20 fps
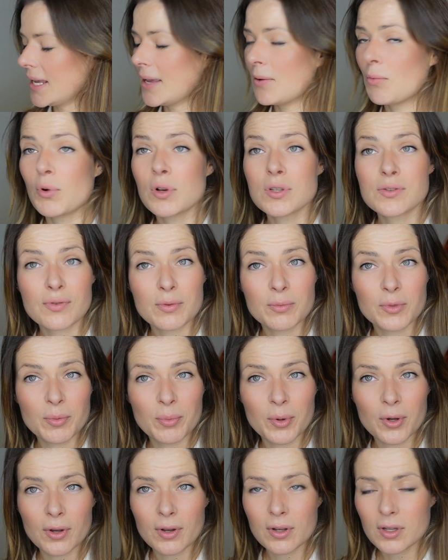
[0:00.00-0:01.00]
It was from the
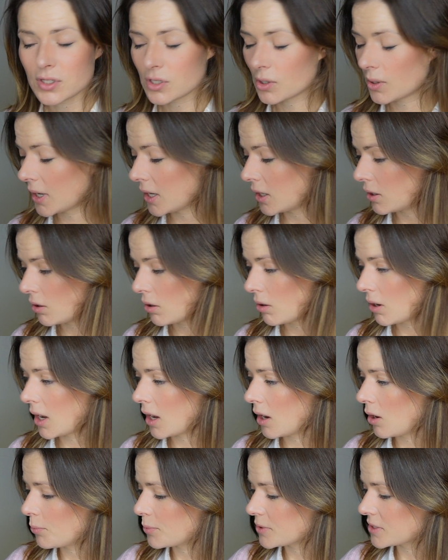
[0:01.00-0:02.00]
book, so I don't know
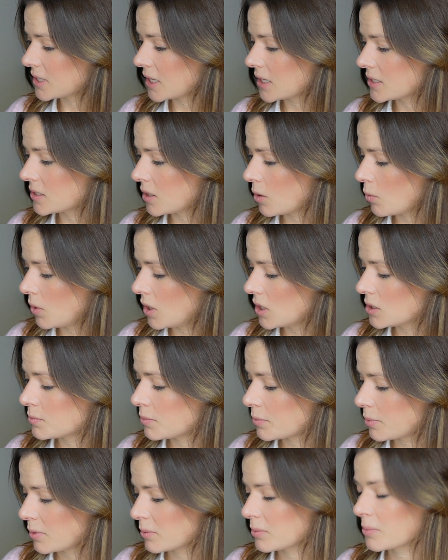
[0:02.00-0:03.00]
how precise I was,
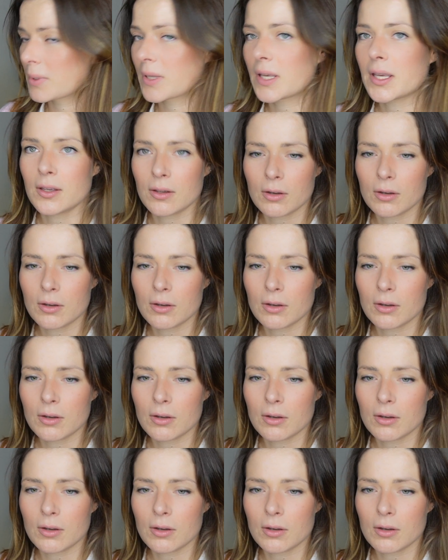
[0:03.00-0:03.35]
but probably,